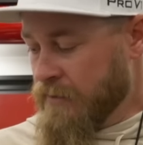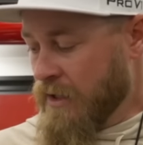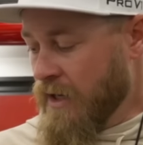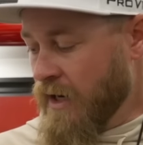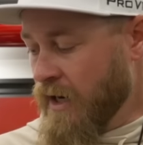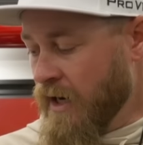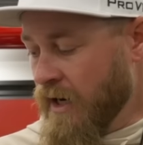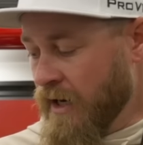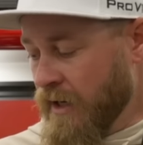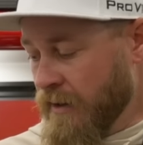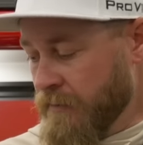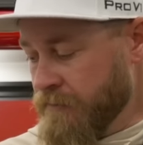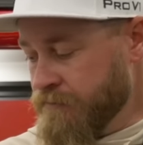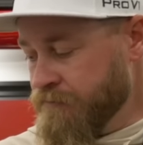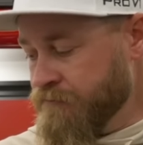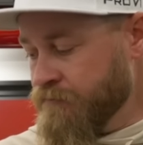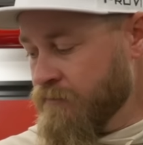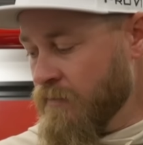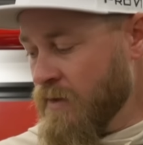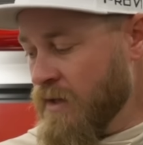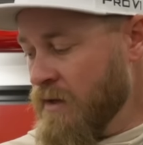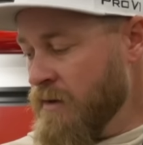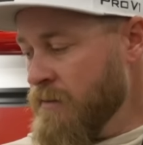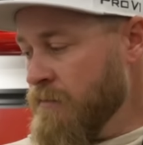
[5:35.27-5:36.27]
Um,
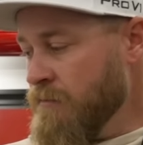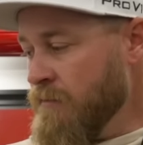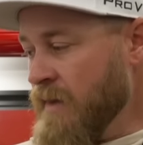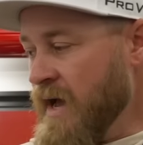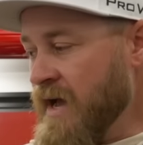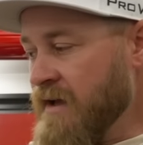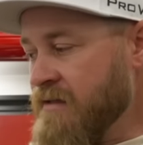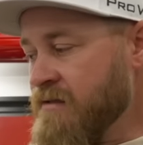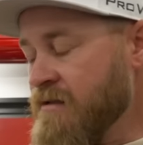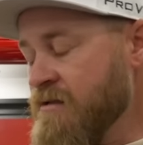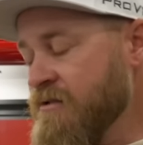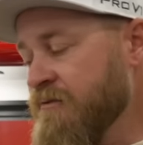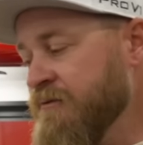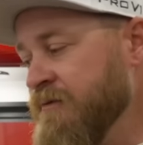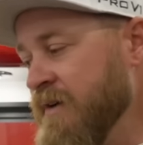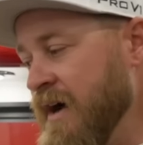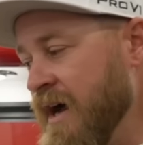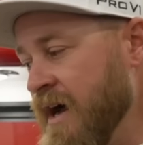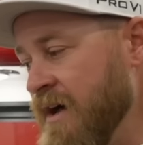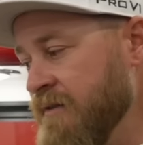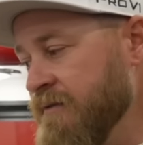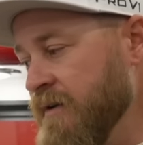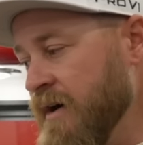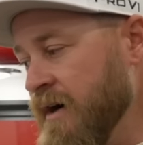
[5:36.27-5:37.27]
Max's
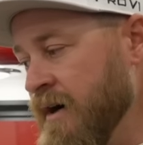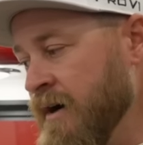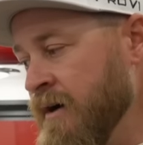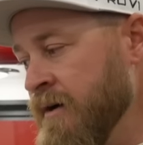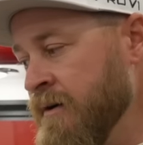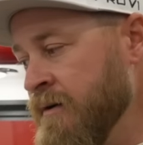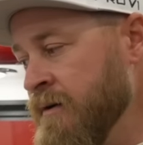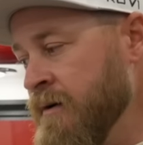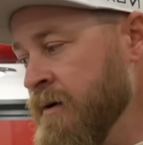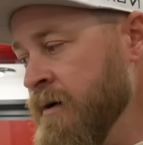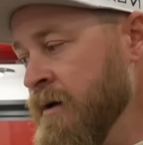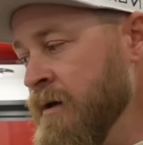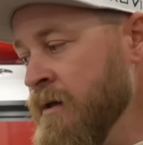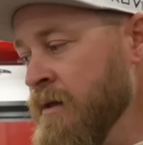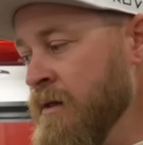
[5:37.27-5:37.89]
five iron,